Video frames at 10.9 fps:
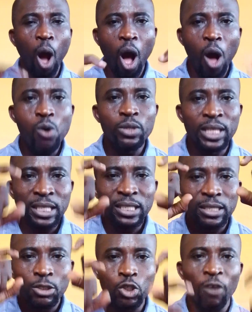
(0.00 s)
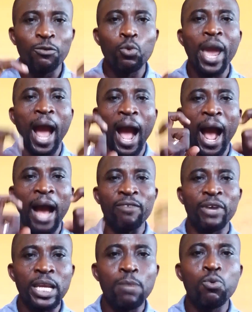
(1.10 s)
All these software are
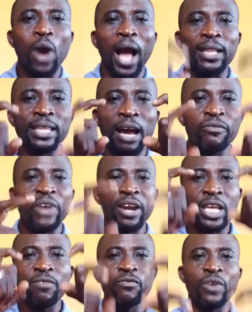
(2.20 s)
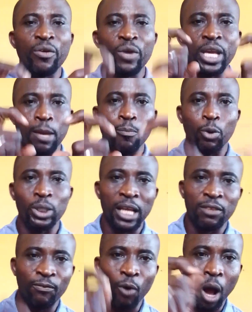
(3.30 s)
available, and they are very, very
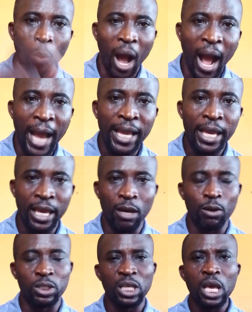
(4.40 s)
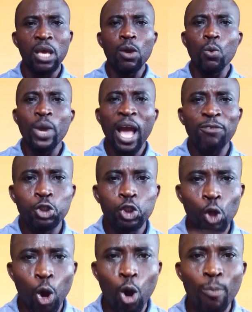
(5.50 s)
important for our eye health. We have
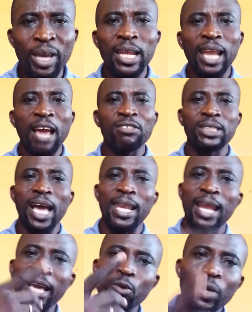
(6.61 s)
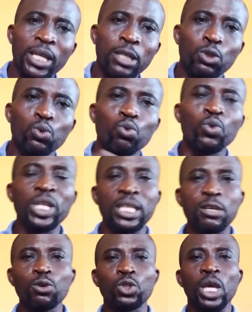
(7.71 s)
so many lifestyle, like we need to
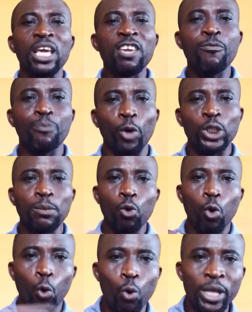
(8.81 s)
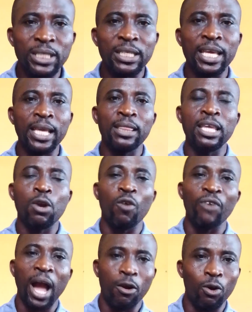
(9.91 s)
reduce, if possible, quit the intake
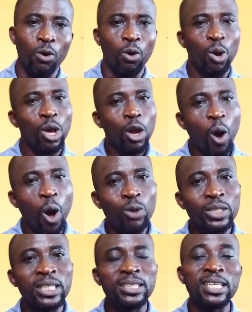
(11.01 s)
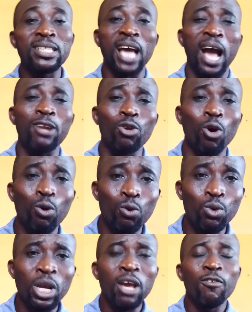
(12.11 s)
of alcohol. All these things are not
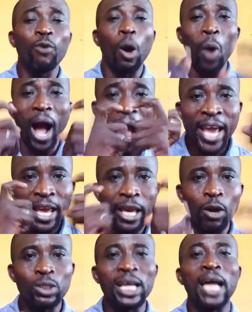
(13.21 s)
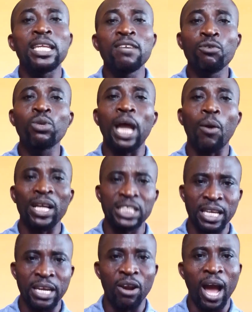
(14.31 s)
good for our eye health and even our
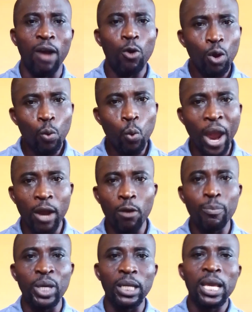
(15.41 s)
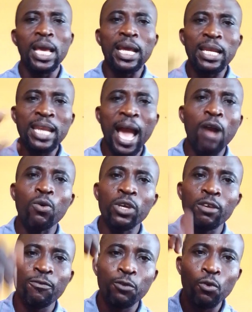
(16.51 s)
general well-being. Now,
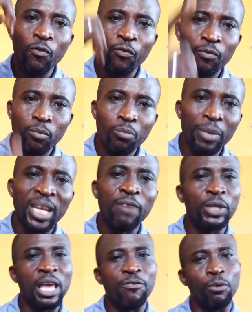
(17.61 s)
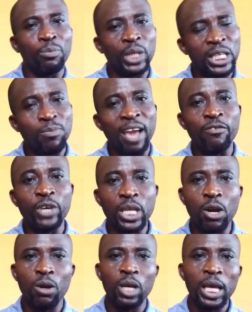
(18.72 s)
if you've benefited from this my
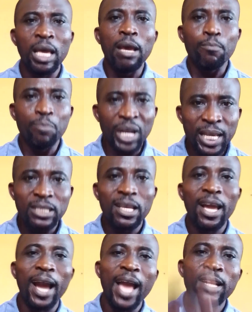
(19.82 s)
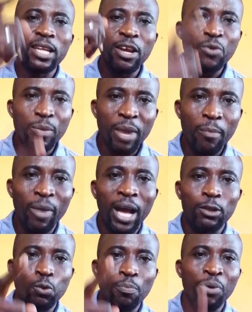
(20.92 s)
video, please kindly
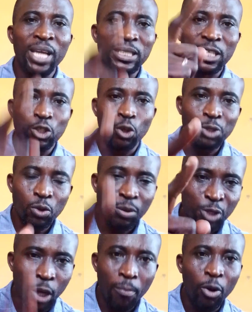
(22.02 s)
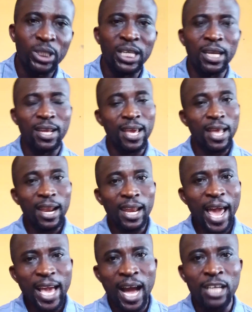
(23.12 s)
remember to press the subscription button,
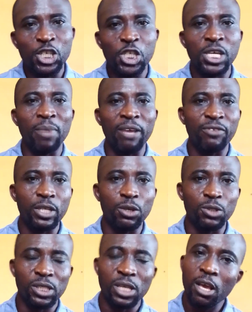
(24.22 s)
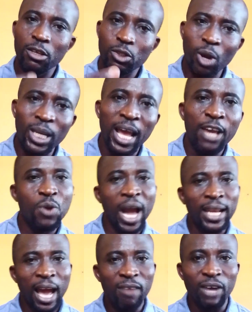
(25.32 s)
like and share my videos, so that you
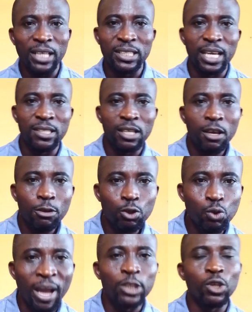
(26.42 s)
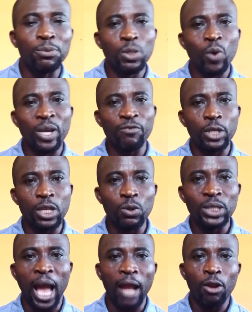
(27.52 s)
can have access to my subsequent
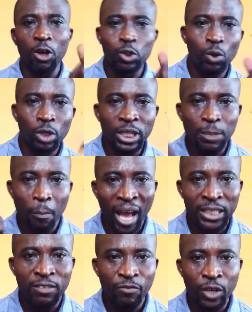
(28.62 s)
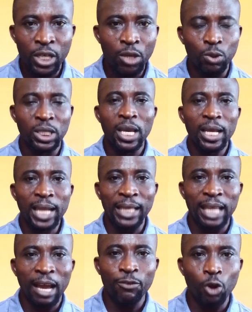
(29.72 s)
videos and also these past videos
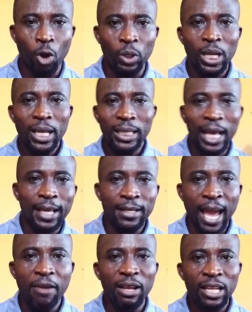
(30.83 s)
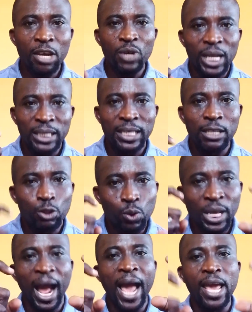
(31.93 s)
that I've done that are directly related
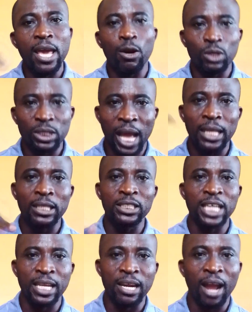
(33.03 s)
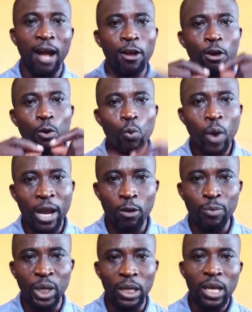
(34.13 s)
to the eye health and general
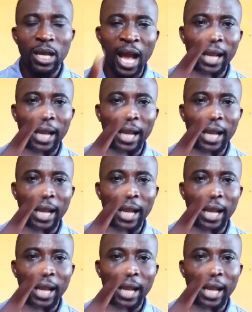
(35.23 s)
well-being.